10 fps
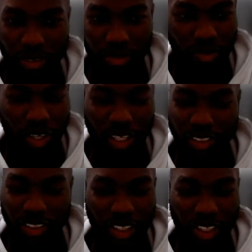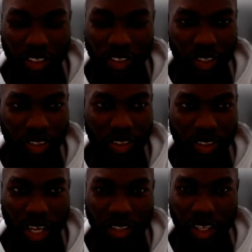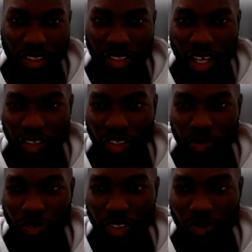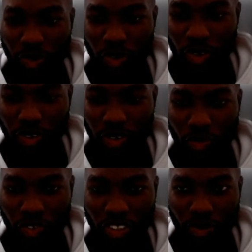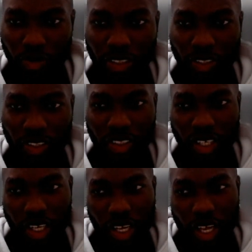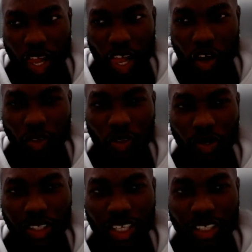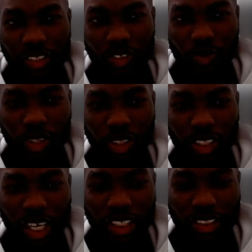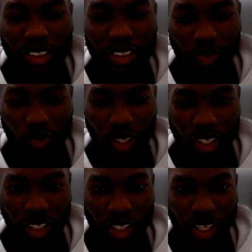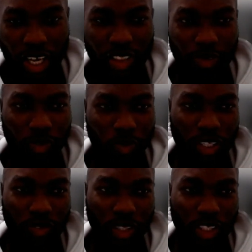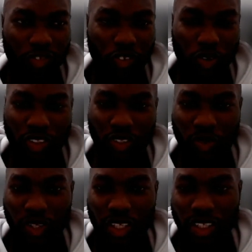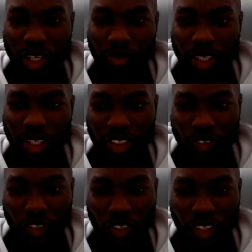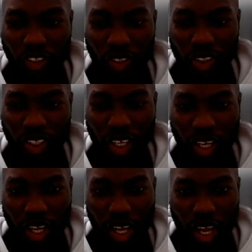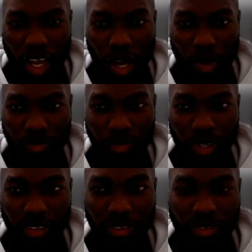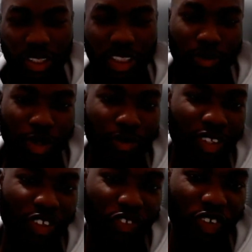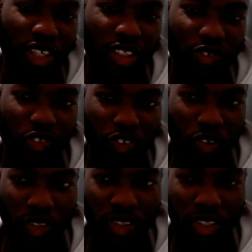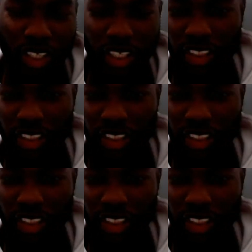knowledge distillation, and other possible compression methods. Also extending to more tasks, we focus on only named entity recognition, but this may be different if you focus on text